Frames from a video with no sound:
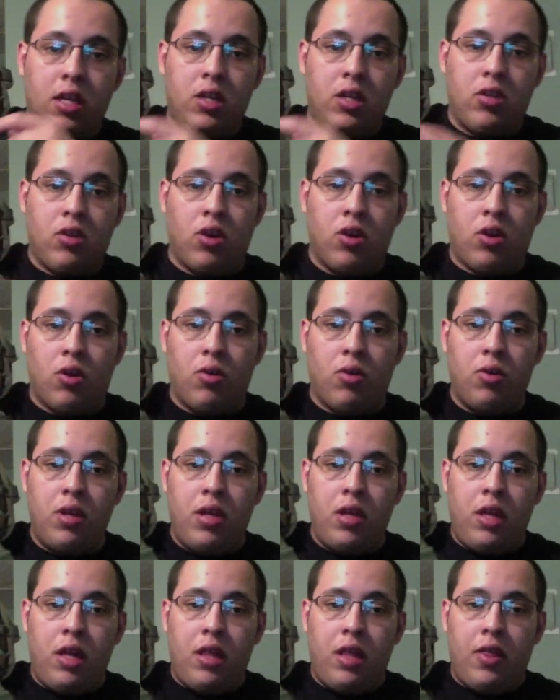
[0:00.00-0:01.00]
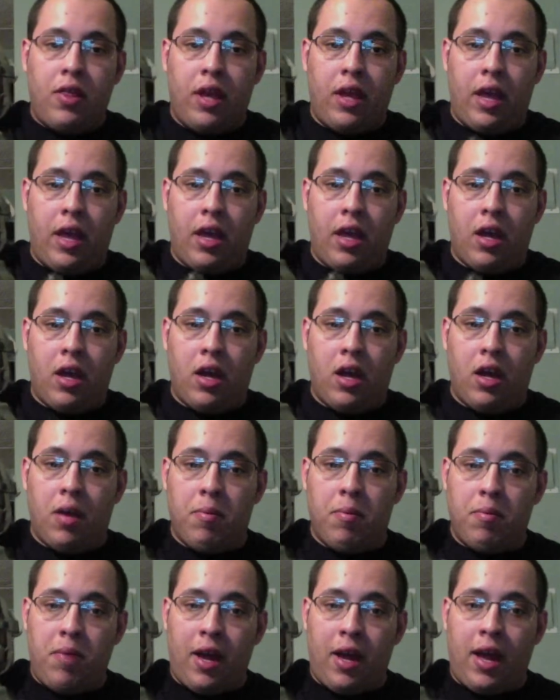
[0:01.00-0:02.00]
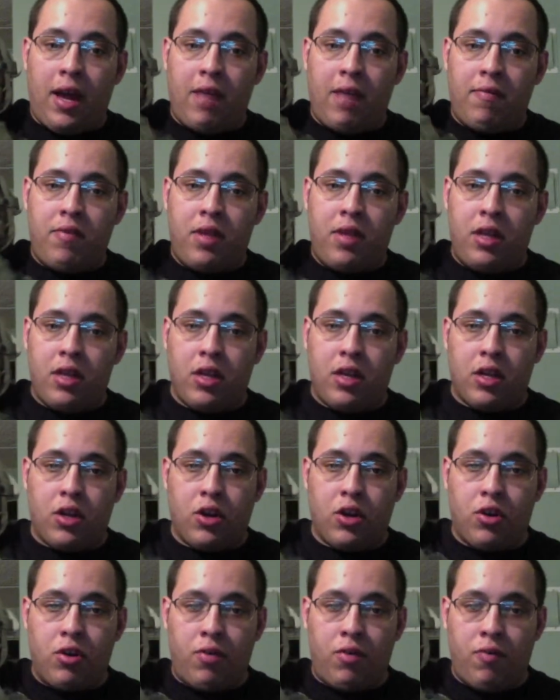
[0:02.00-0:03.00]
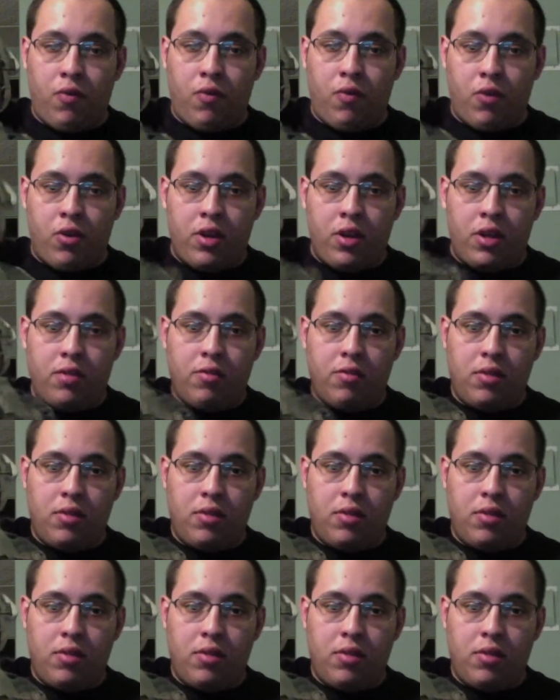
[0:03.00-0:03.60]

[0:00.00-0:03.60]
So they have the girth for it,